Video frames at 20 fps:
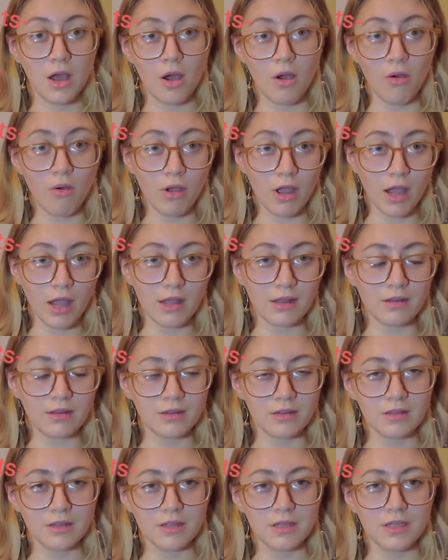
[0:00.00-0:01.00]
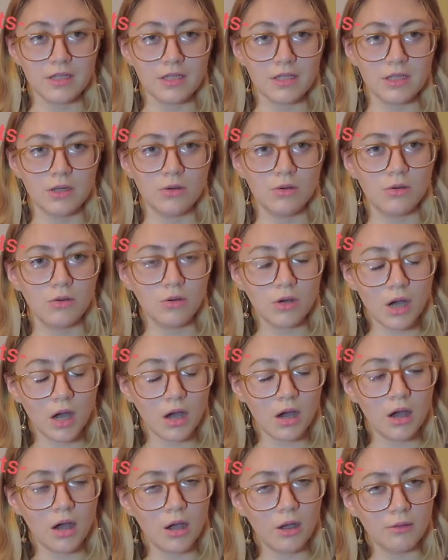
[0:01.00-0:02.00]
Okay, so
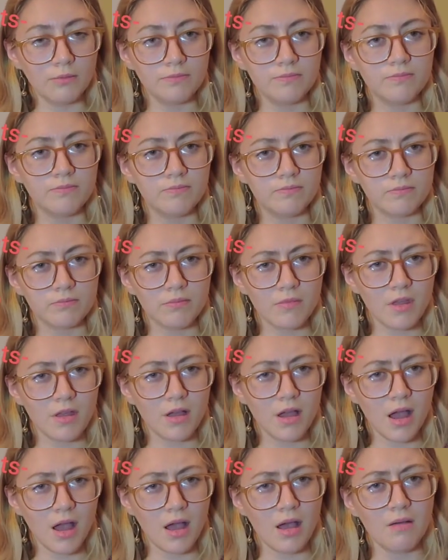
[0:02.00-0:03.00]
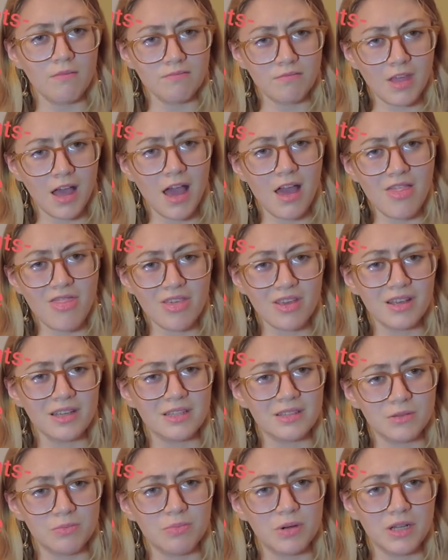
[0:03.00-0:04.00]
I think
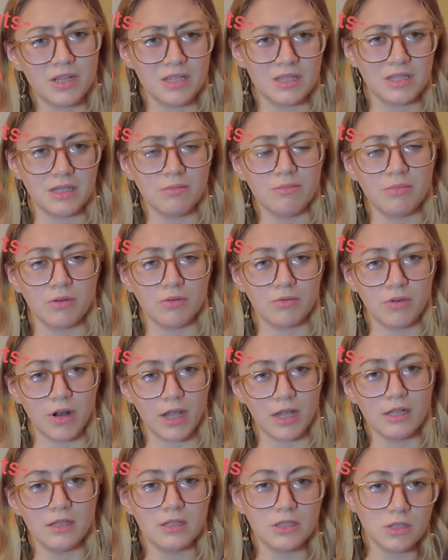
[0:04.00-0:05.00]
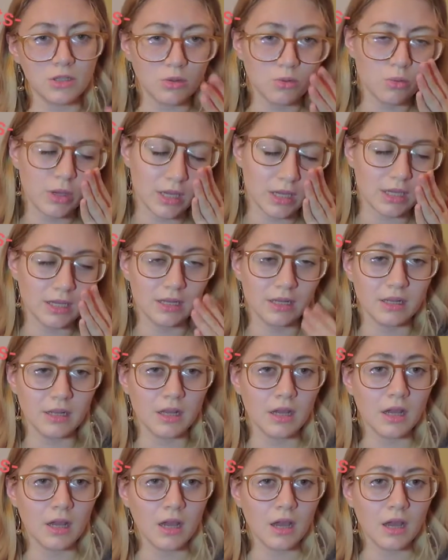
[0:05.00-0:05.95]
it's pretty simple, right? So we can